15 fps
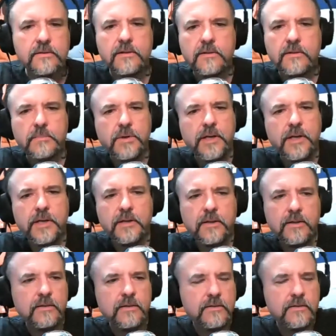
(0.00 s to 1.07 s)
you know,
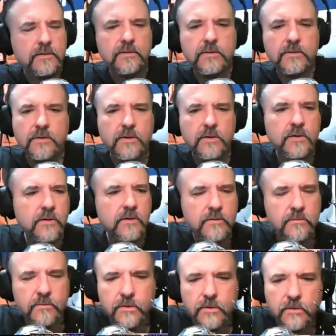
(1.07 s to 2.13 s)
Brandon, they're
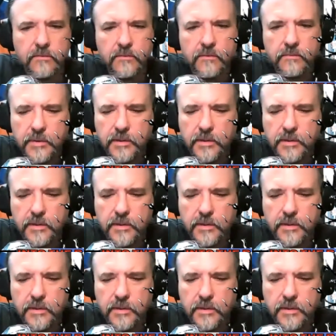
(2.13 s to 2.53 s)
all wonderful